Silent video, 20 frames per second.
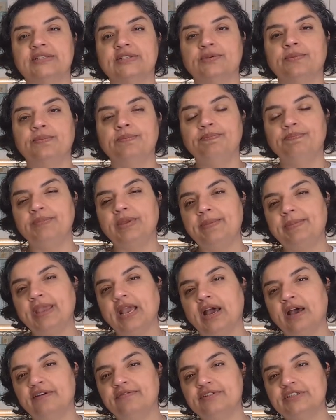So maybe
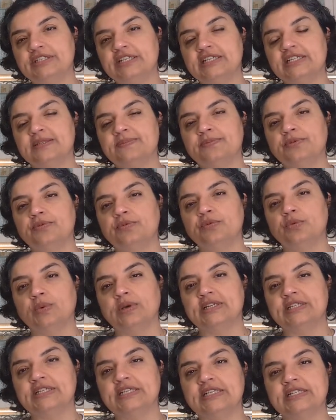half a teaspoon,
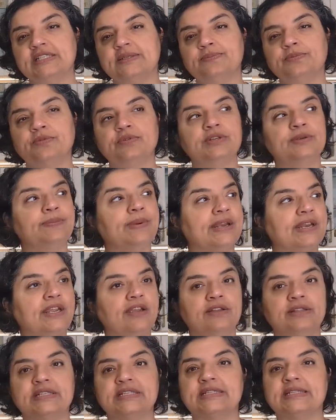1 teaspoon,
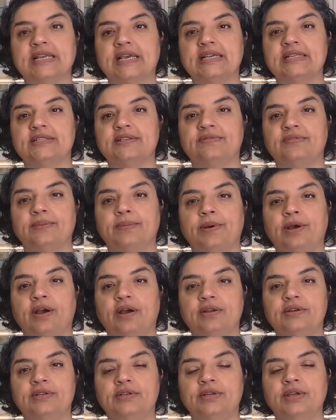depending on the size of the
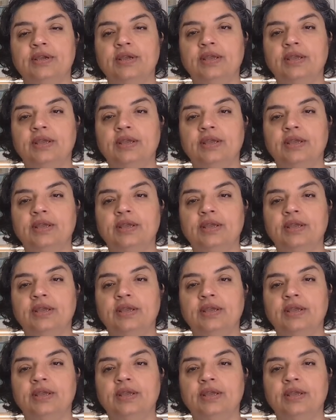pot.